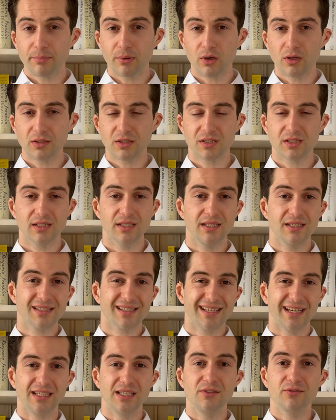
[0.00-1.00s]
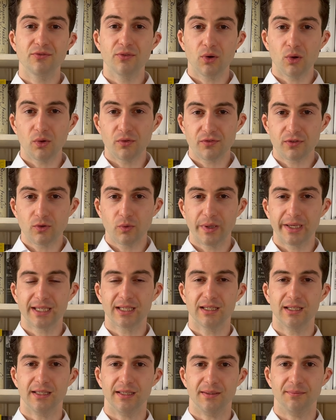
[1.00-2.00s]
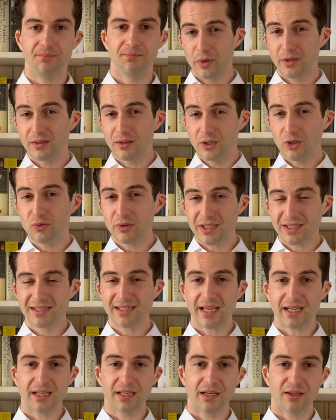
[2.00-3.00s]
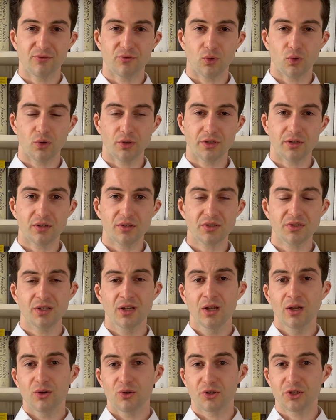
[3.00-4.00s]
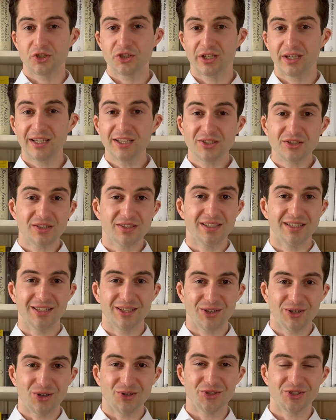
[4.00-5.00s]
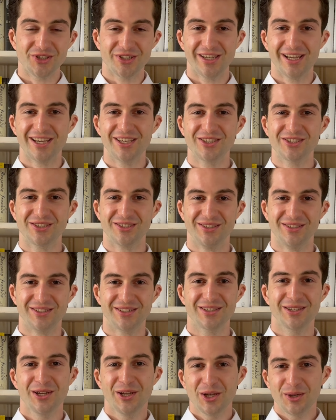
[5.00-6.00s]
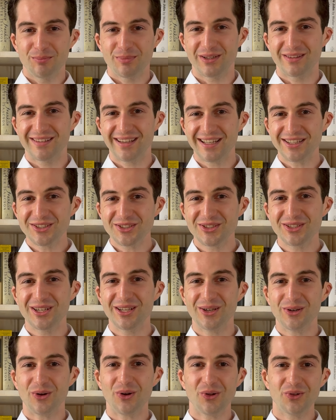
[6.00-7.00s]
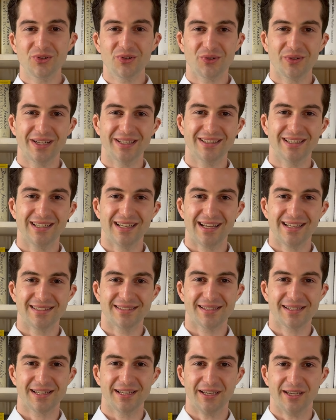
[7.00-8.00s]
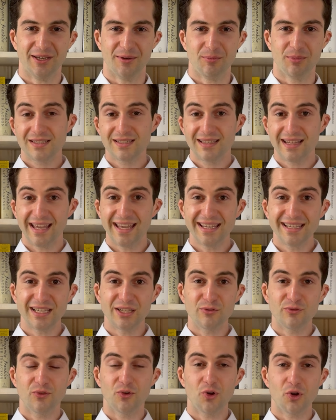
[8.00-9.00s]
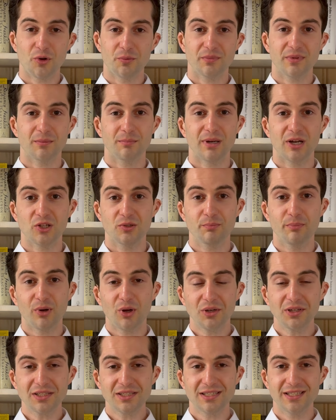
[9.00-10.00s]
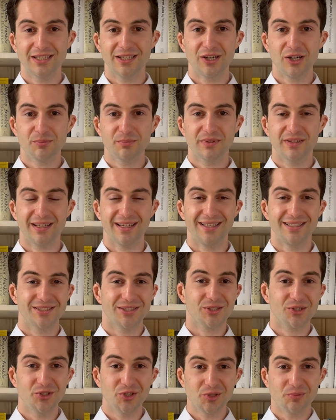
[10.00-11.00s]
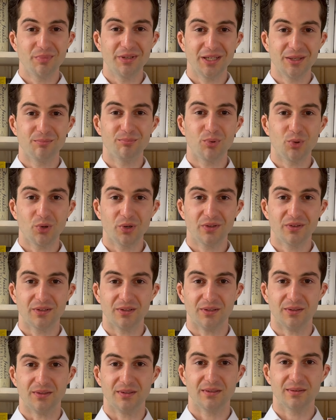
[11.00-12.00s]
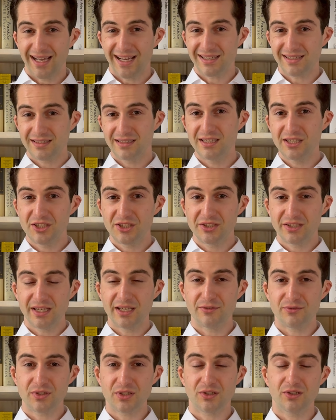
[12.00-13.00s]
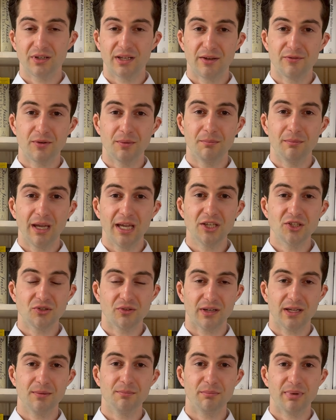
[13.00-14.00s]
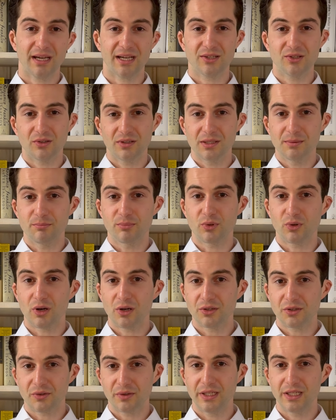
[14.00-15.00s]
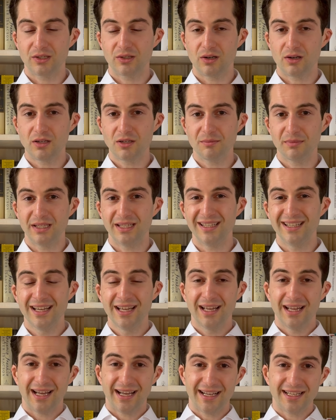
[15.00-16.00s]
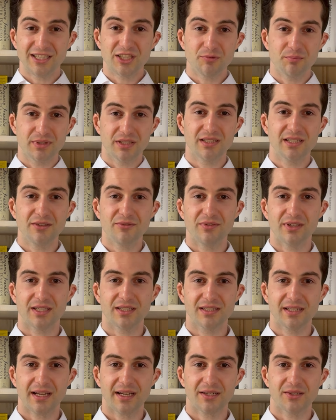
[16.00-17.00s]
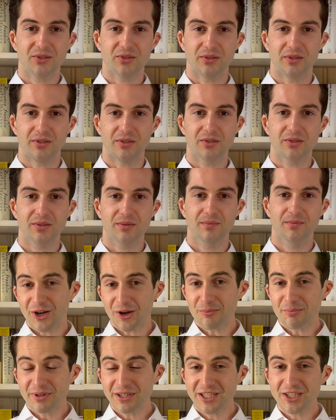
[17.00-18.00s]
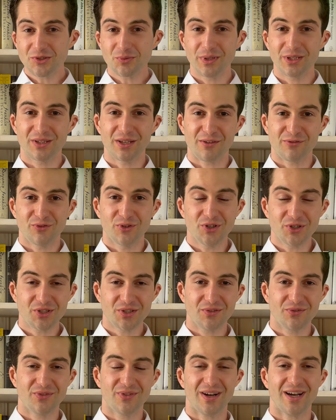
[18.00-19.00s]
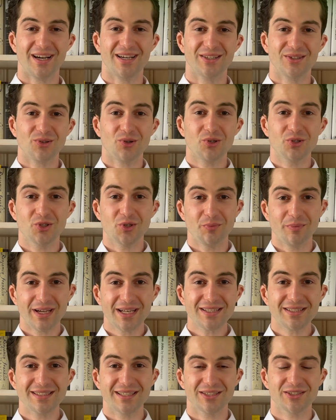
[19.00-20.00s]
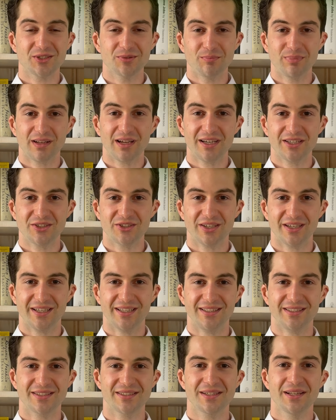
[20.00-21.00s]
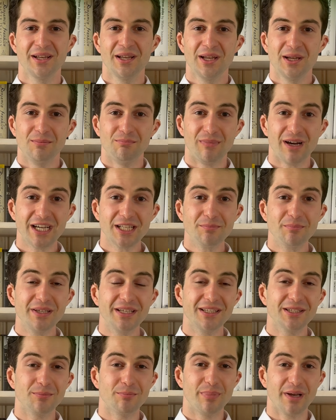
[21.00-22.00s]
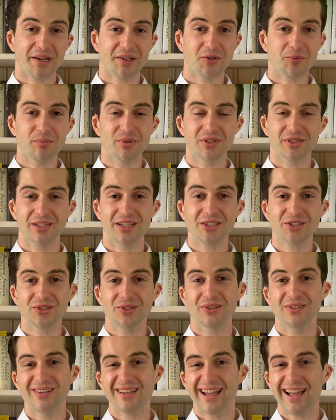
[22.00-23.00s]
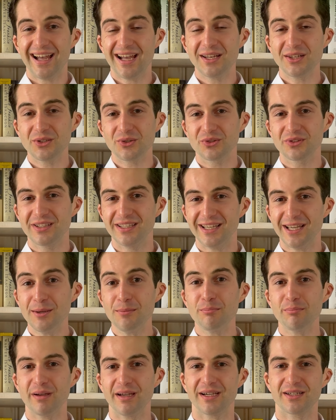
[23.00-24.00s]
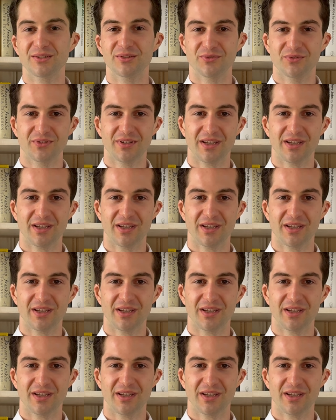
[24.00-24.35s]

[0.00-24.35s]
policies can evolve quickly, with new executive orders or changes in negotiations, potentially altering the landscape. Staying informed about policy updates could be important, as these shifts could have a major impact on the broader economy and specific sectors. Companies with diversified or domestic supply chains might be in a better position to handle the impact of